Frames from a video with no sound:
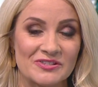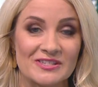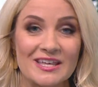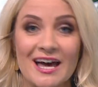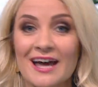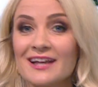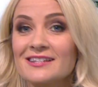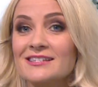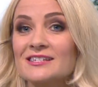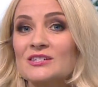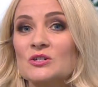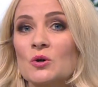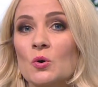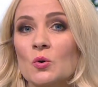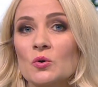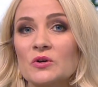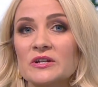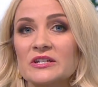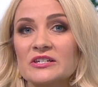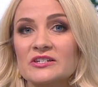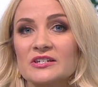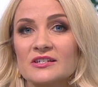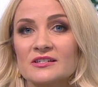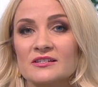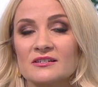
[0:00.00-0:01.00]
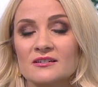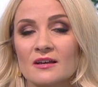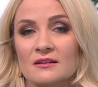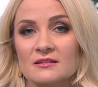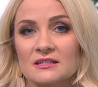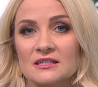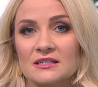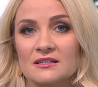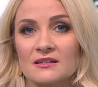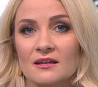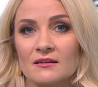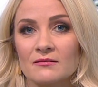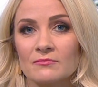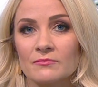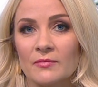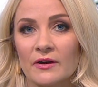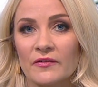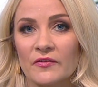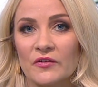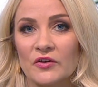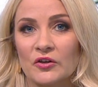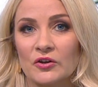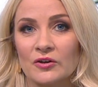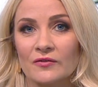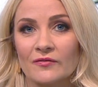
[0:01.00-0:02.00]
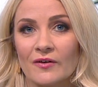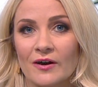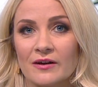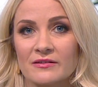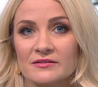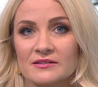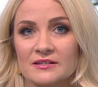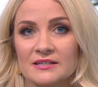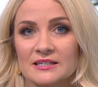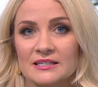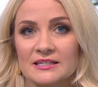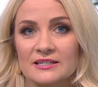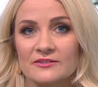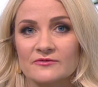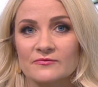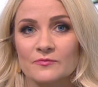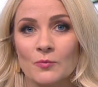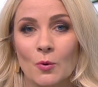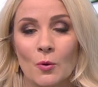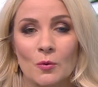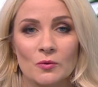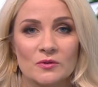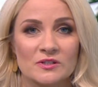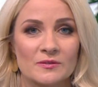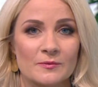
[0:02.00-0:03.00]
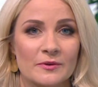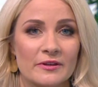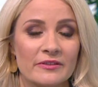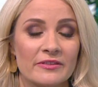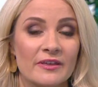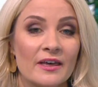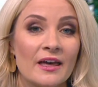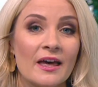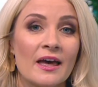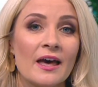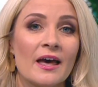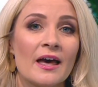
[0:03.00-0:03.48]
That's according to a study done by the University of Portsmouth.